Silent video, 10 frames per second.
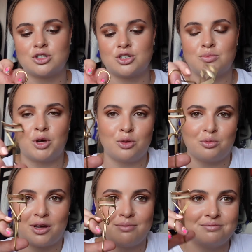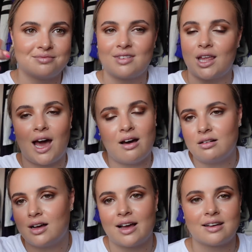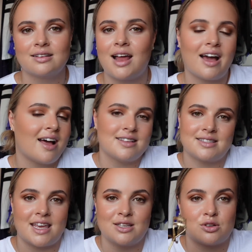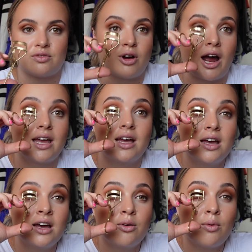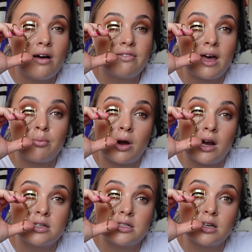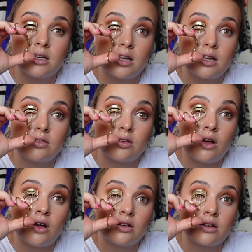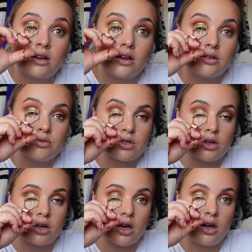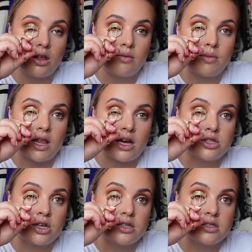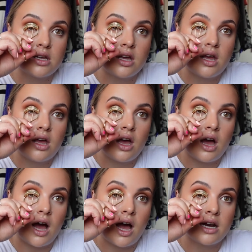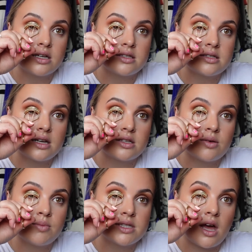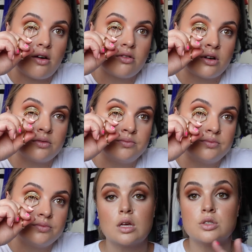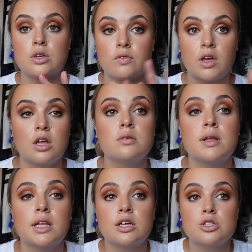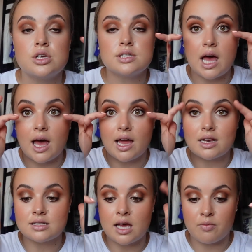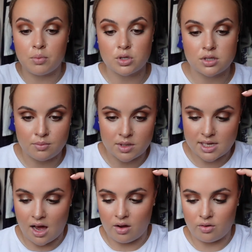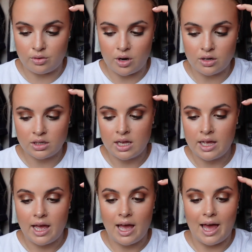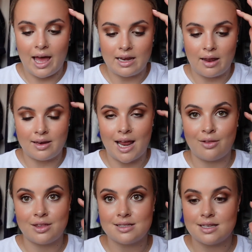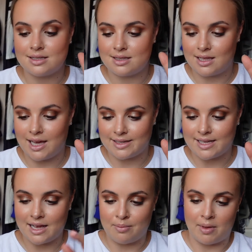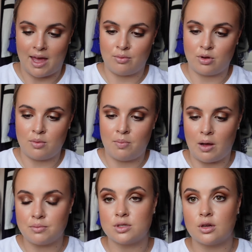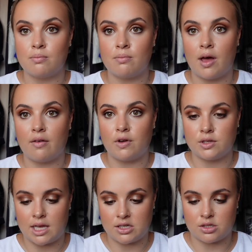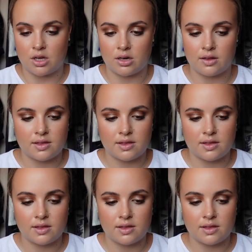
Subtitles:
Shuma Uma. I can't say stuff right. Whatever that brand is called. I'm just going to curl my lashes and stick some mascara on. So I've curled my lashes and I've put some mascara on, and now this is the exciting bit. I'm going to pop some false lashes on.